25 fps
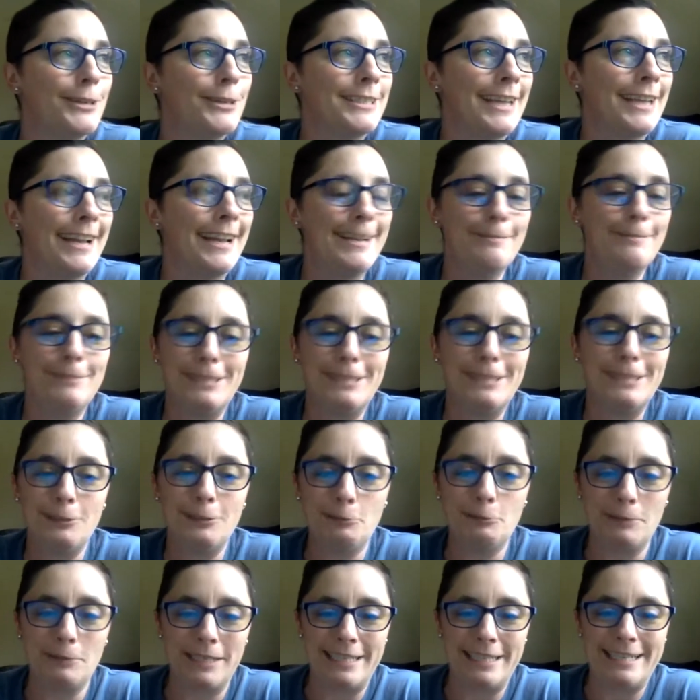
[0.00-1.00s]
times in
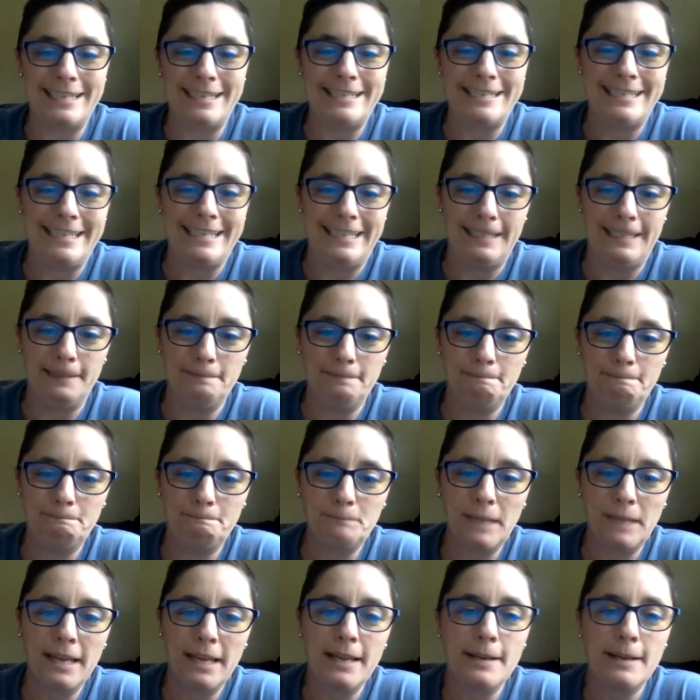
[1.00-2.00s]
2019.
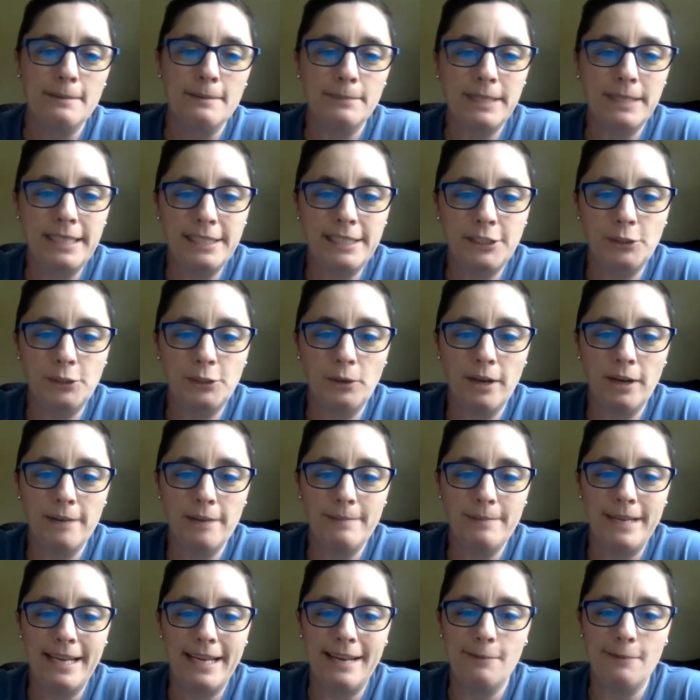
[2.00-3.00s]
Please join
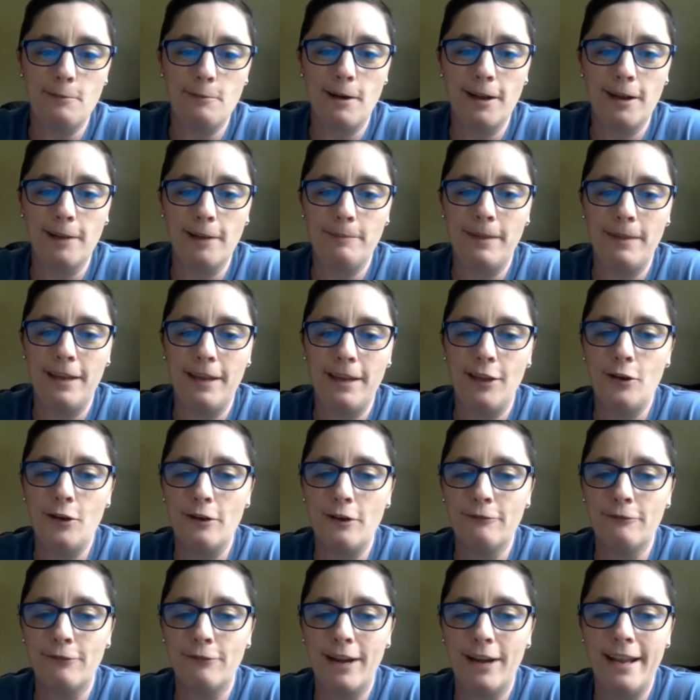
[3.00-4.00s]
me in welcoming your
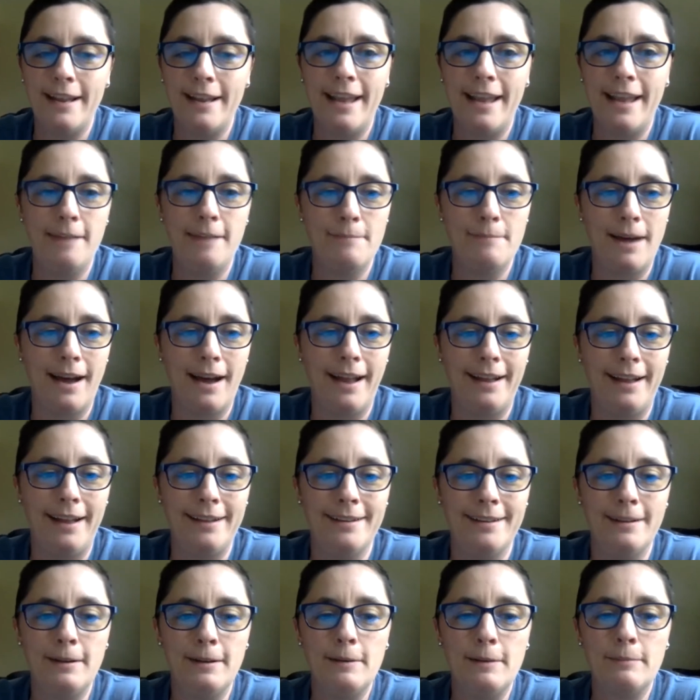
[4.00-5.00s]
friend and
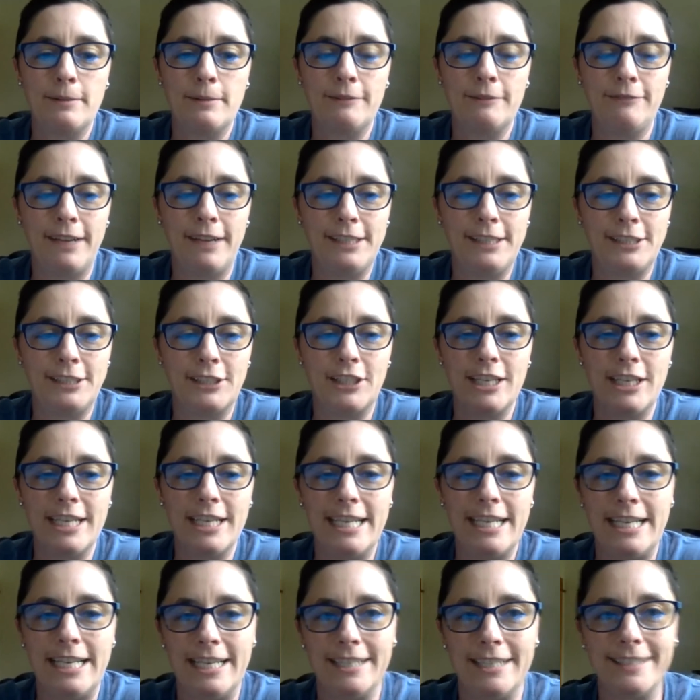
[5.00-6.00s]
mine, Professor
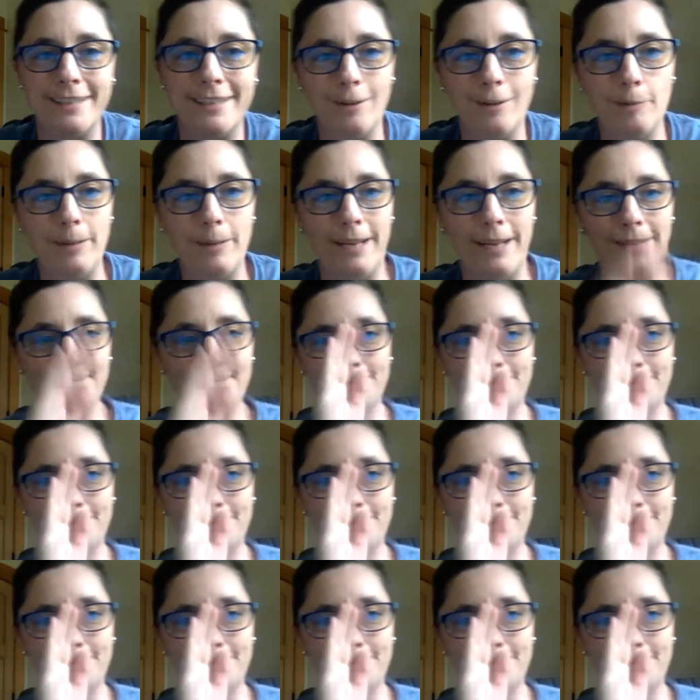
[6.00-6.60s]
Ian Gilby.